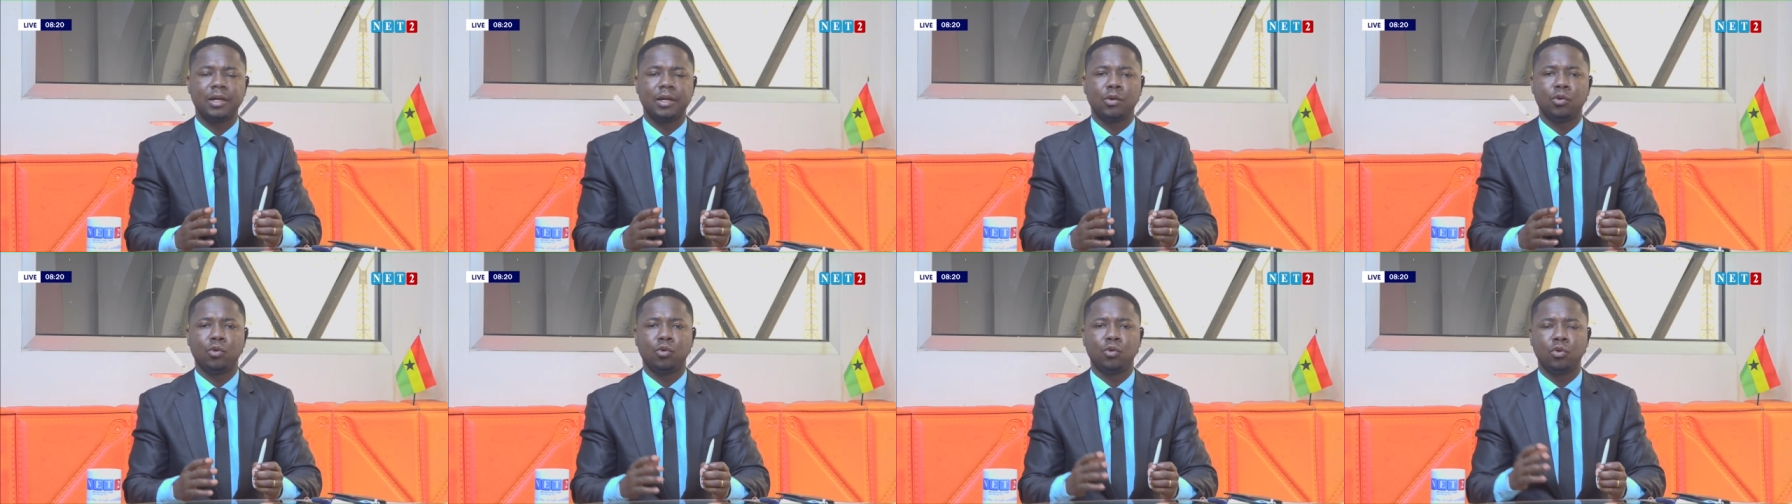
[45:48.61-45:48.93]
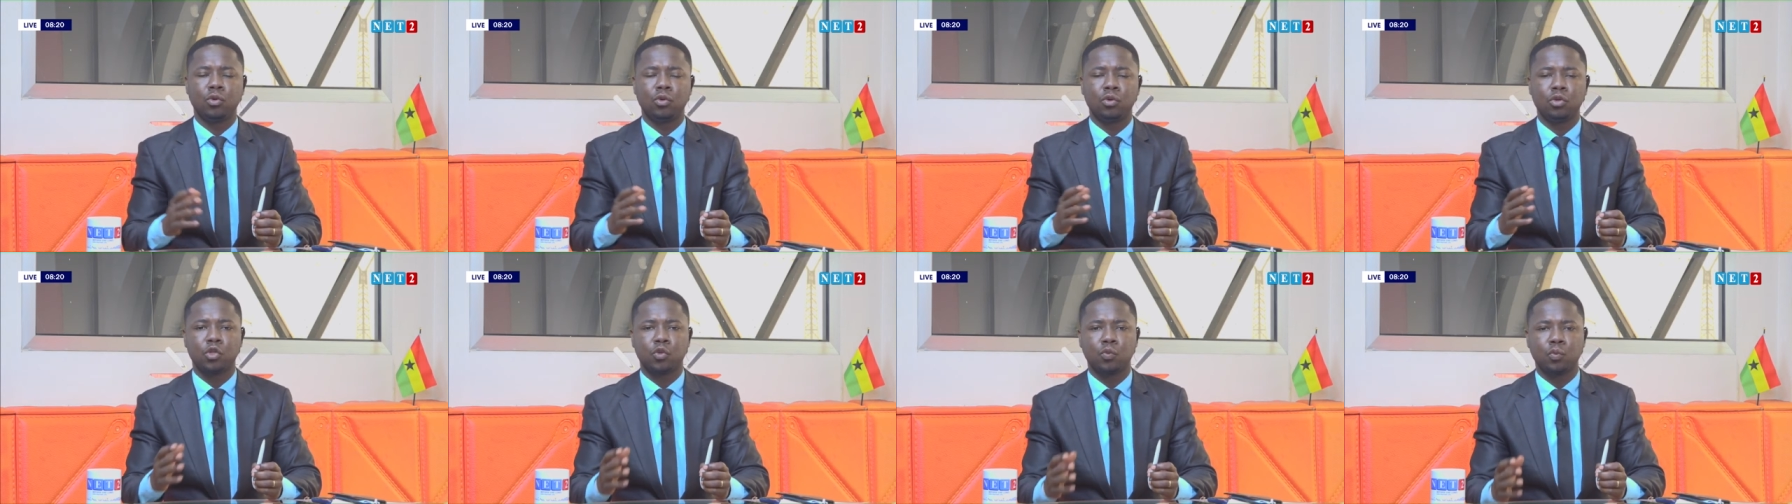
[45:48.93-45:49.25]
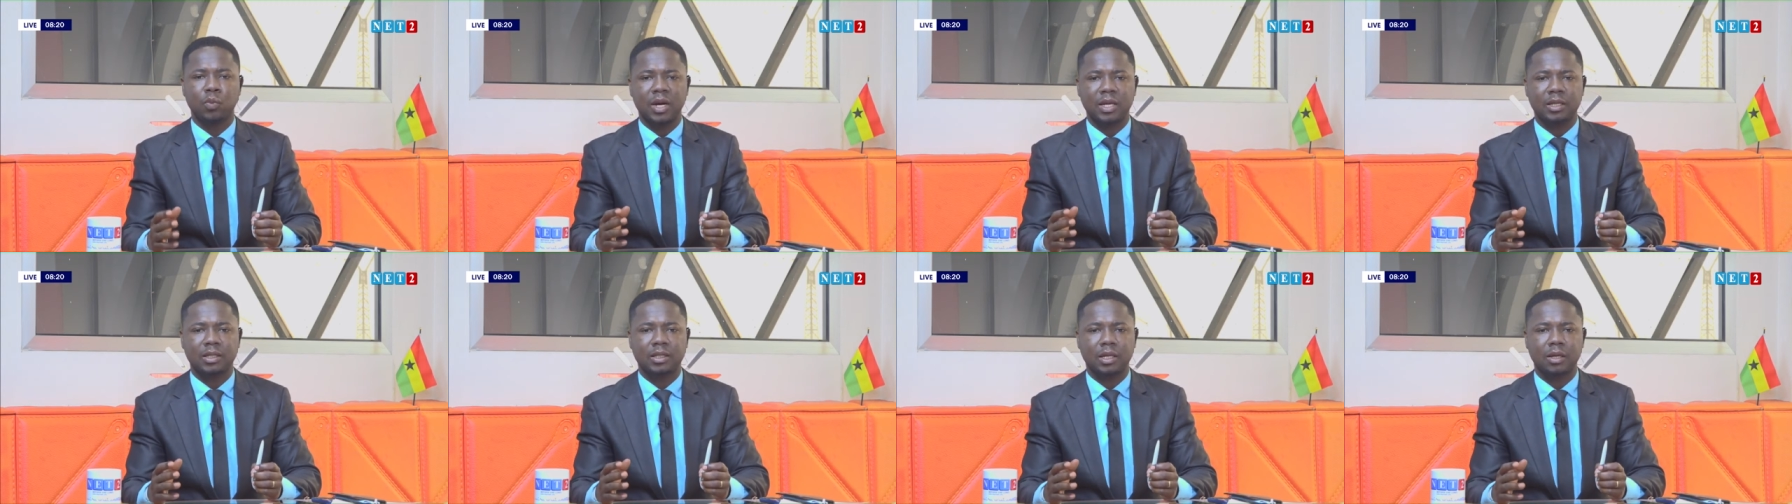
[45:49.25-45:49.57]
o nose
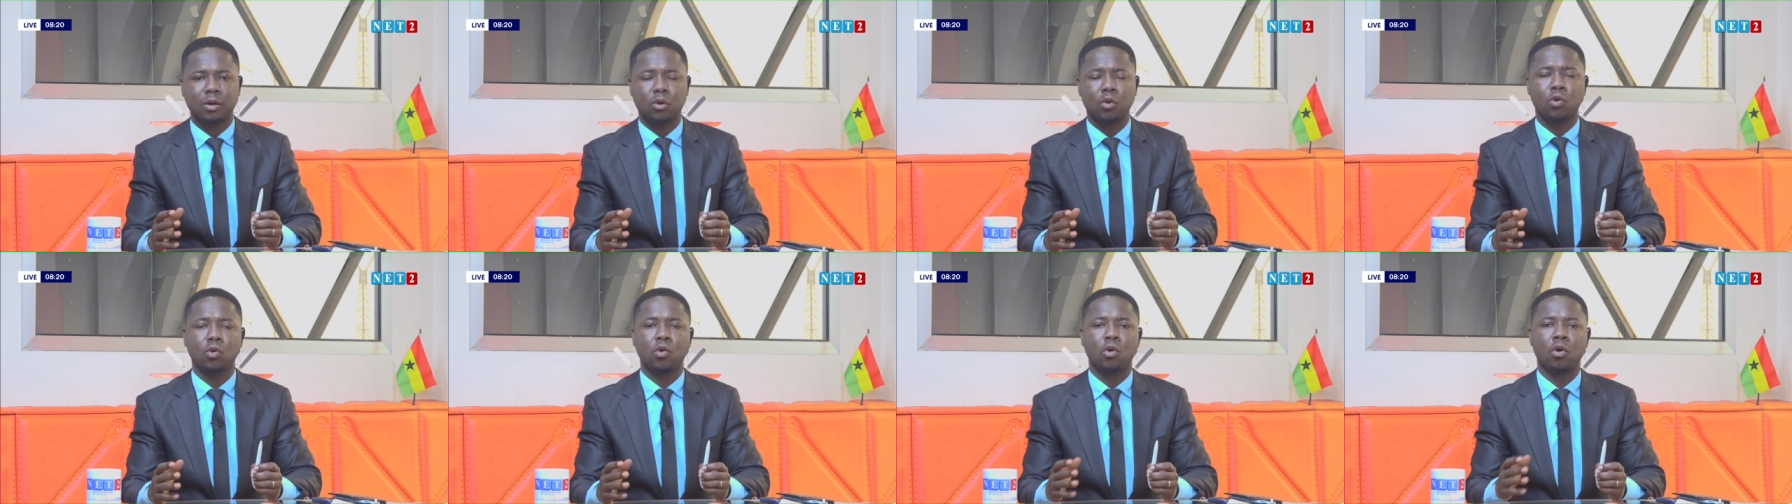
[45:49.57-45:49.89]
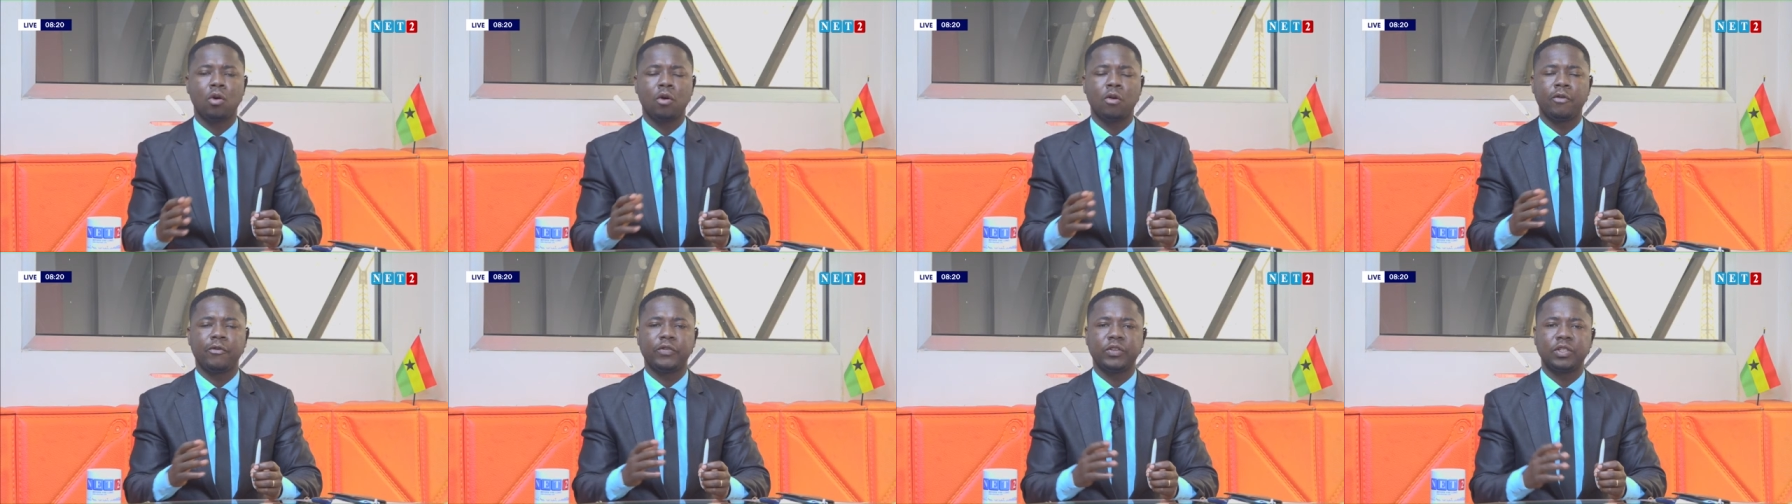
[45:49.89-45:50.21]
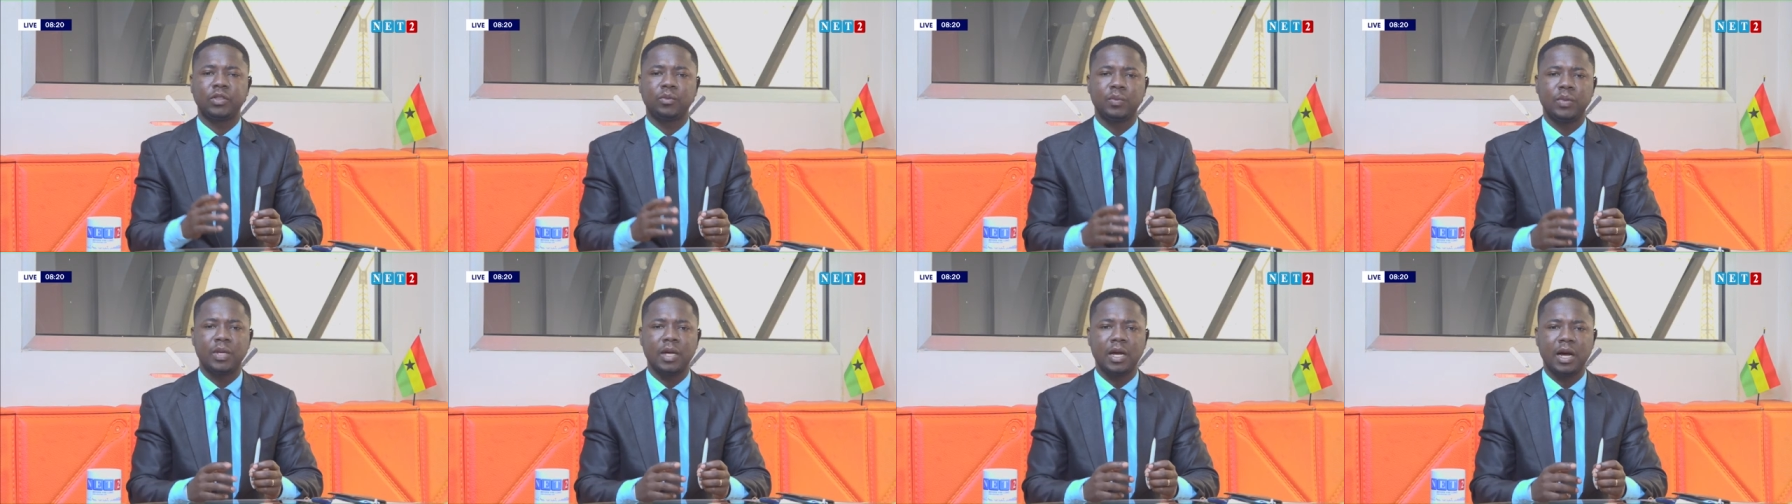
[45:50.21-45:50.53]
mask o ko office
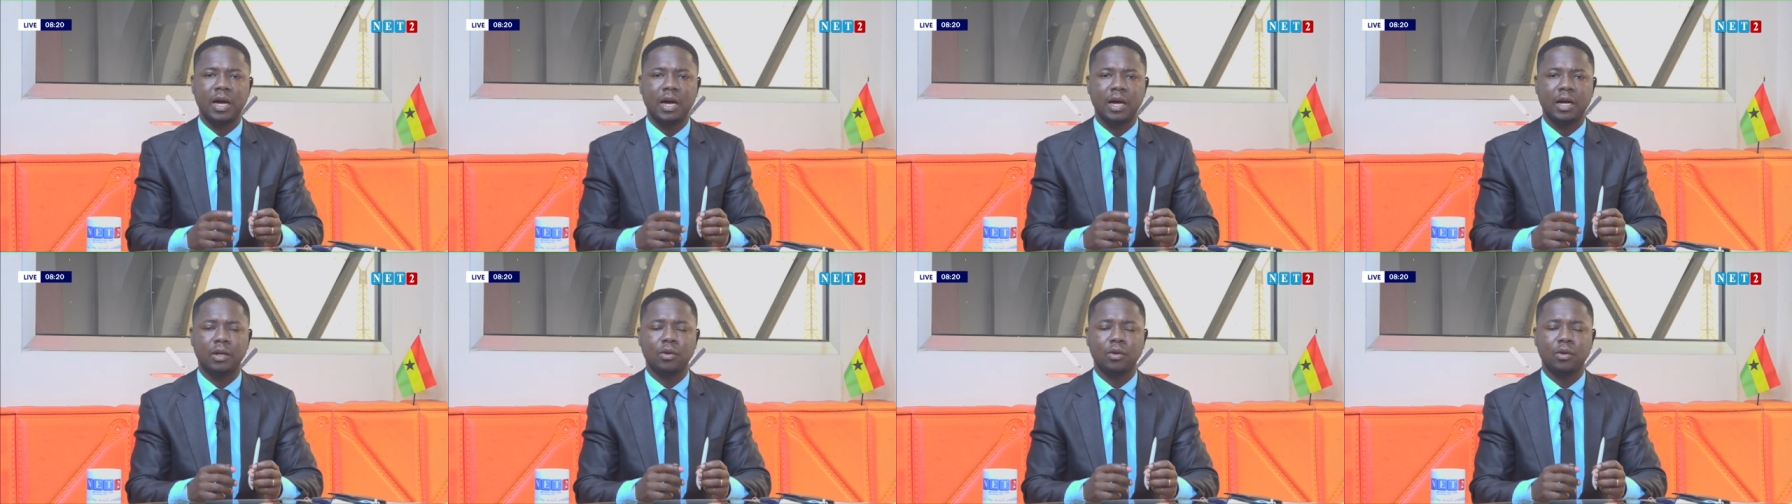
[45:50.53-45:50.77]
bia